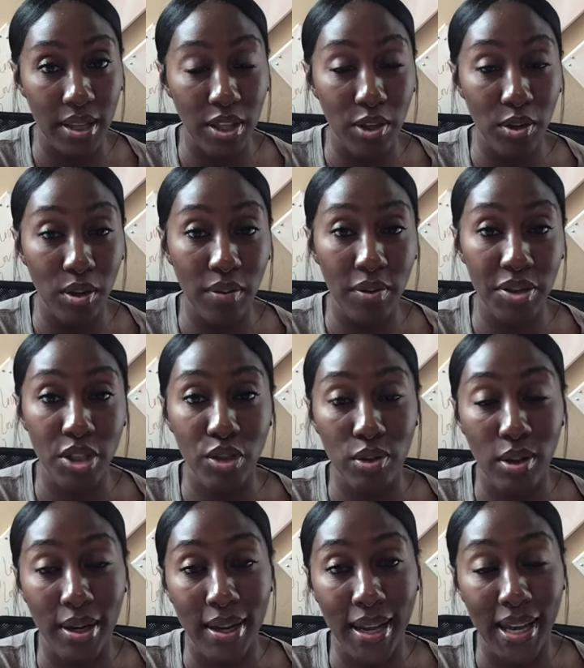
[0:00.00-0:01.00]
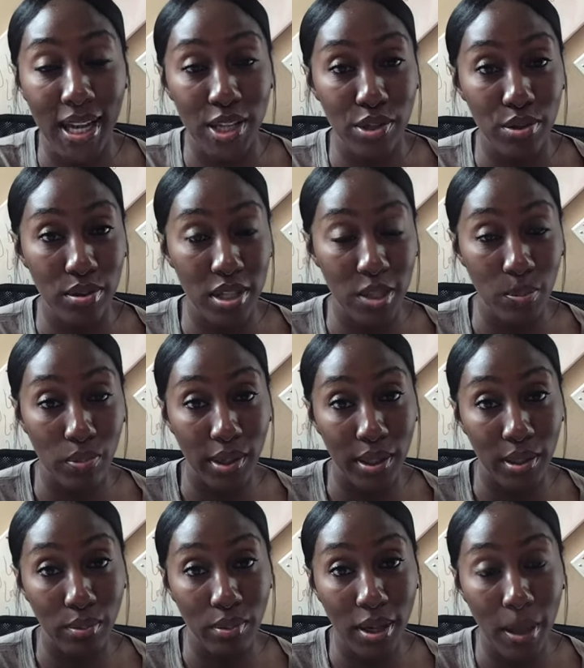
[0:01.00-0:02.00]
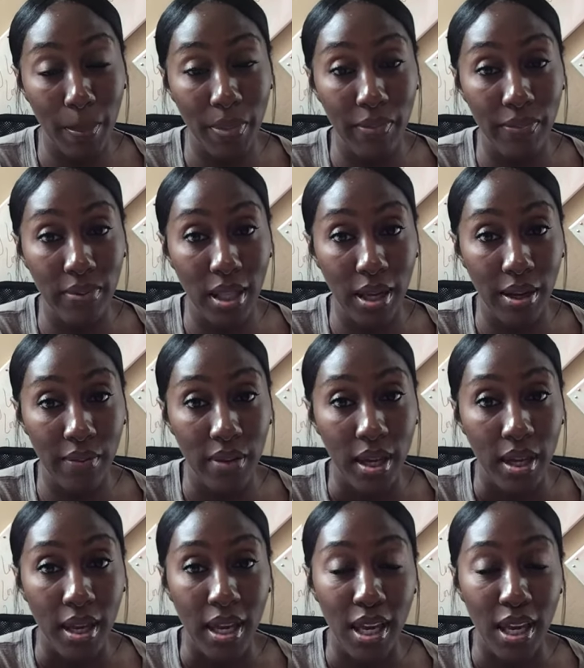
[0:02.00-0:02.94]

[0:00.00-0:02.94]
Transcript: The universe is trying to hand you this brand new cup of love,